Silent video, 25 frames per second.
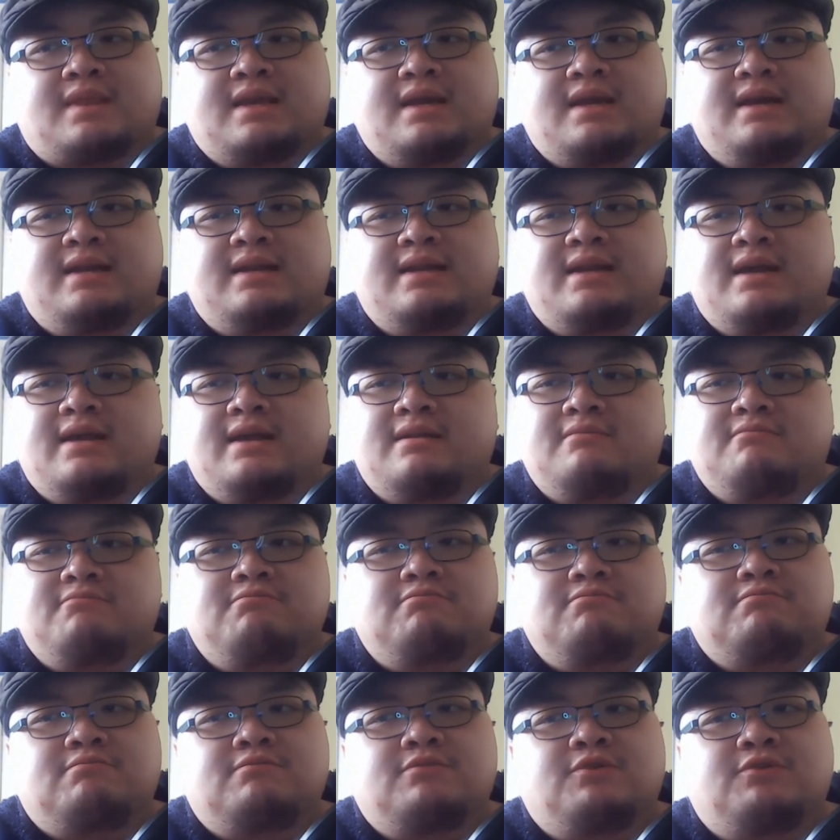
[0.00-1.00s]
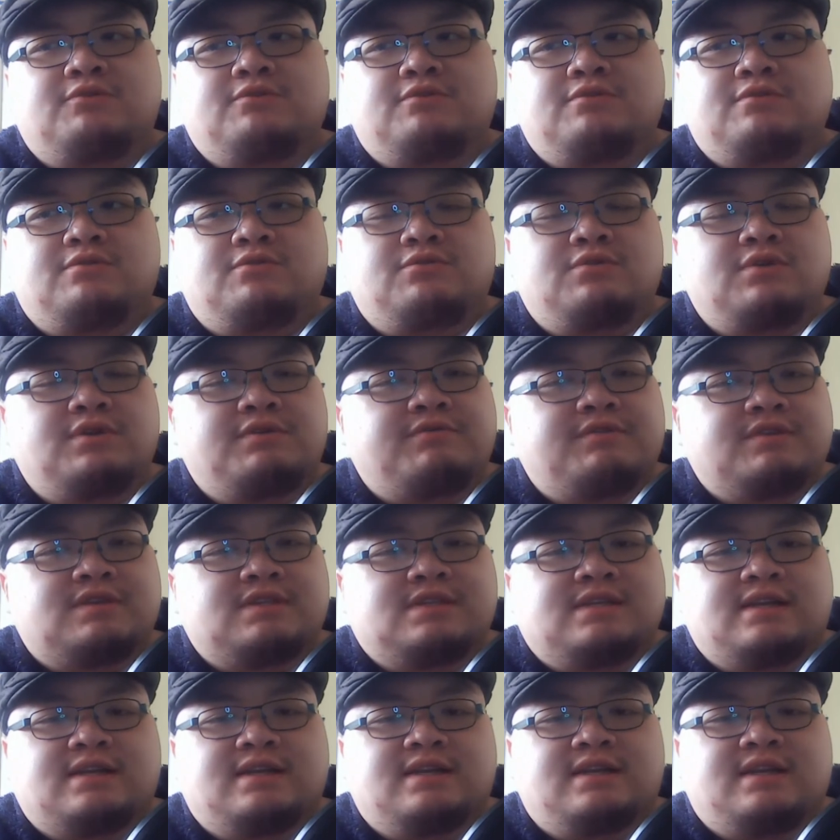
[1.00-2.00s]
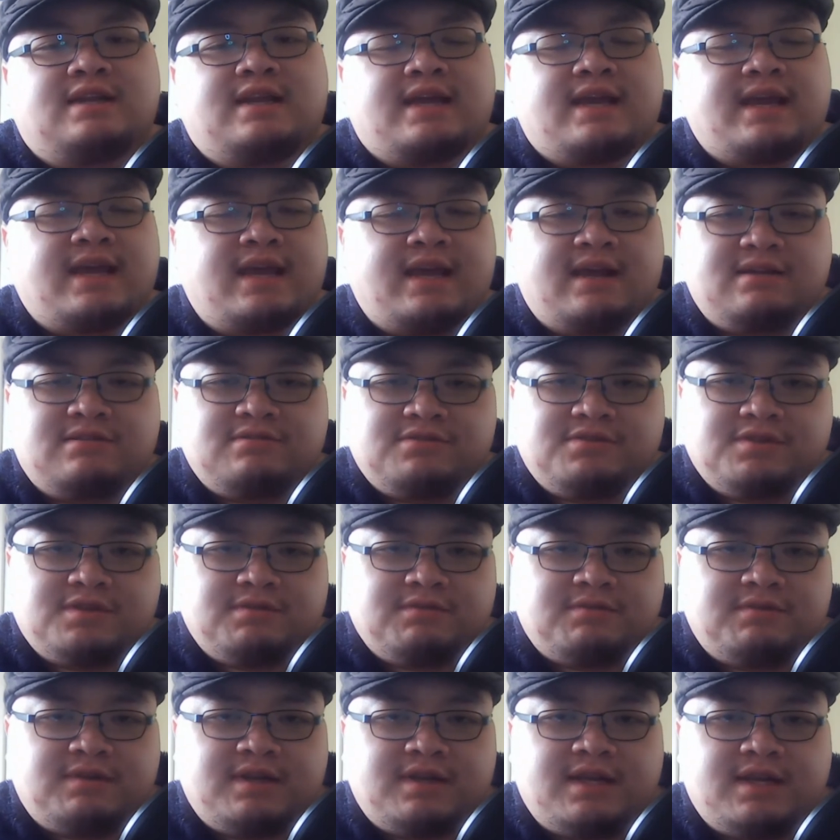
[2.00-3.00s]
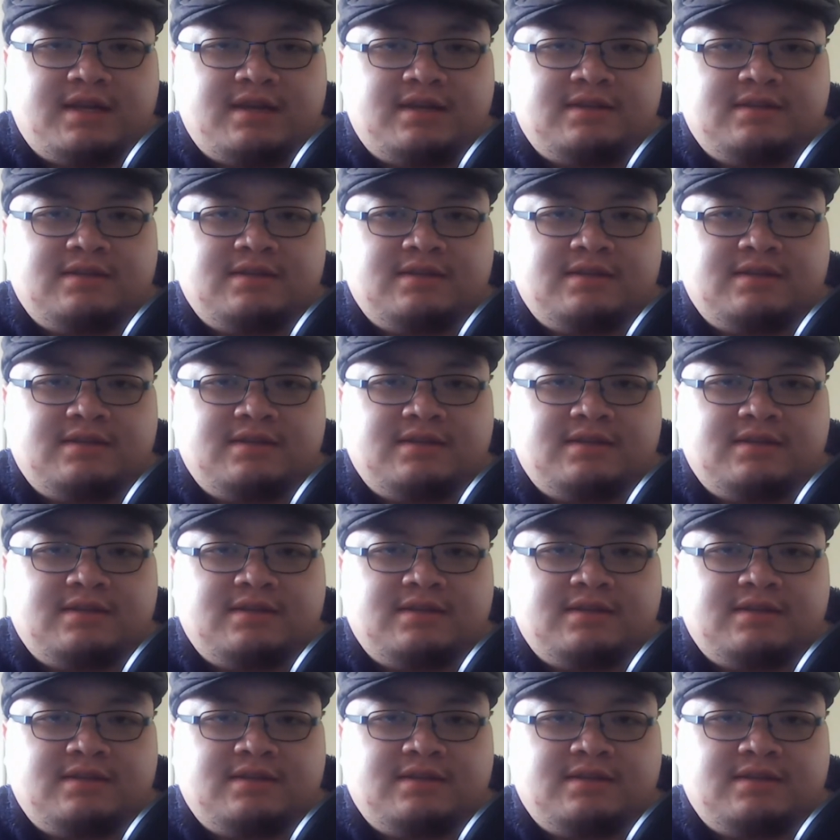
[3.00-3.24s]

And then all of a sudden they cancelled it